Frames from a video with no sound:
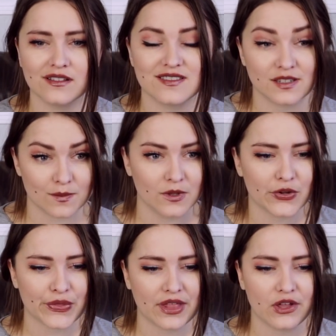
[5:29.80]

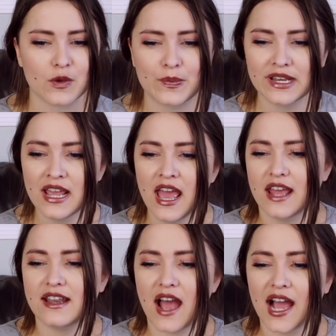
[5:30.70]
similar they look, but
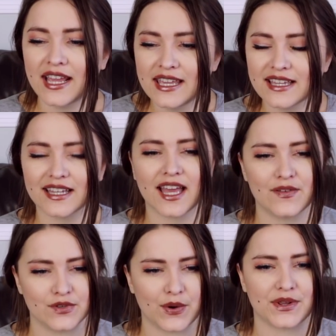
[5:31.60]
I
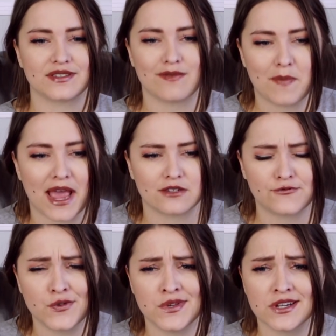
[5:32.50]
have noticed in the past
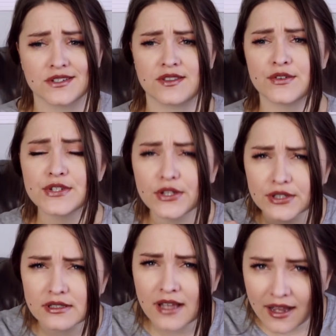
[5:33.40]
few years, there's a
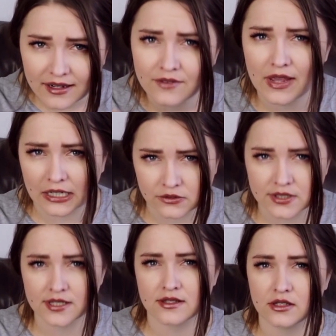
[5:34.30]
lot of
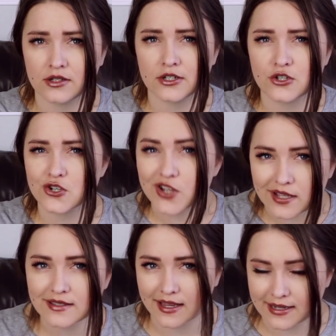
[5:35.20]
actresses that look
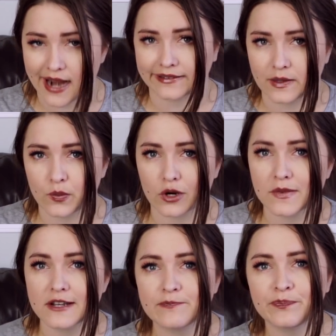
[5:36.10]
just like Natalie
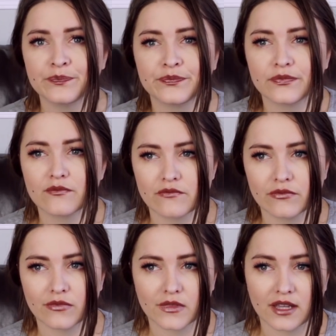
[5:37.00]
Portman.
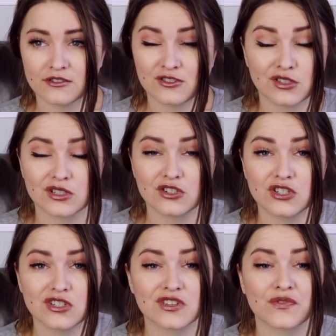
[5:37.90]
It's just,
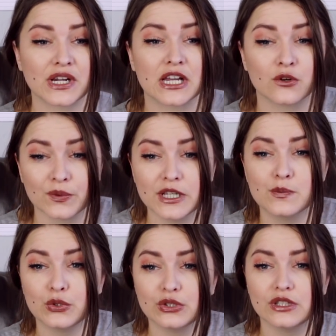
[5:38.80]
she's just a very
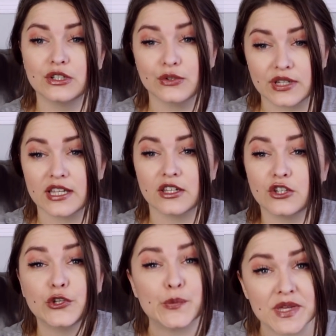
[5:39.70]
agreeable looking
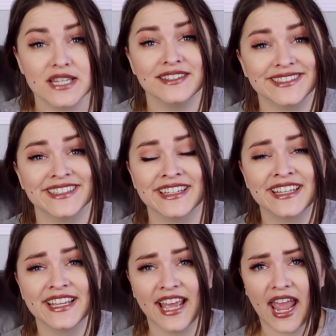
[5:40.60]
human.
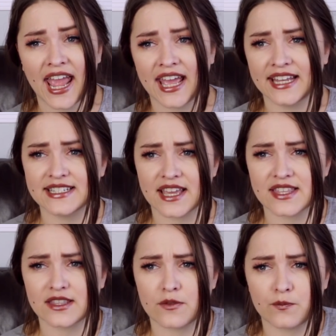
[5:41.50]
And I
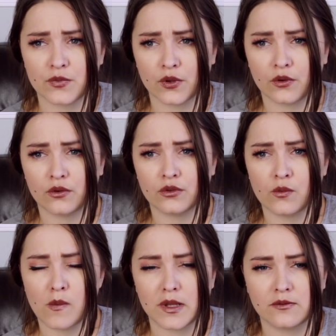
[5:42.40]
think that the,
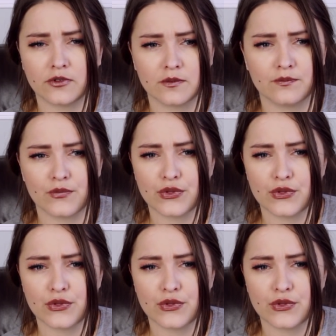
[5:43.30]
the woman from